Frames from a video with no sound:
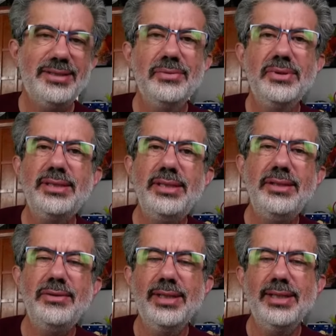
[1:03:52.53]
So we'll see
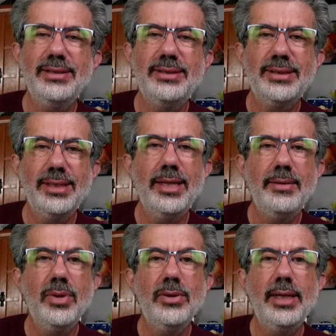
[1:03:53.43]
you on Sunday
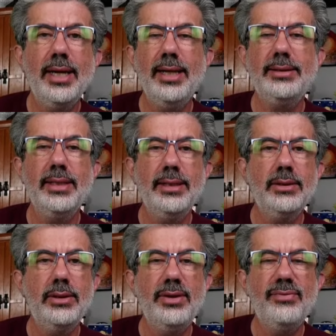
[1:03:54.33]
morning at
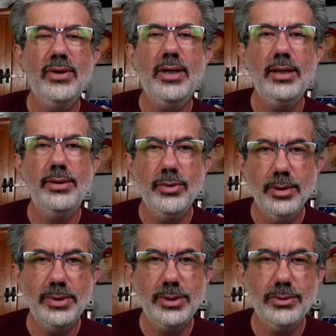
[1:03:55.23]
10:30 for our
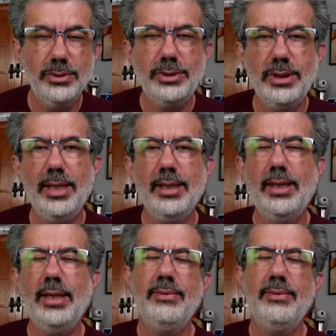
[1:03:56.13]
normal Cruise Chat Live.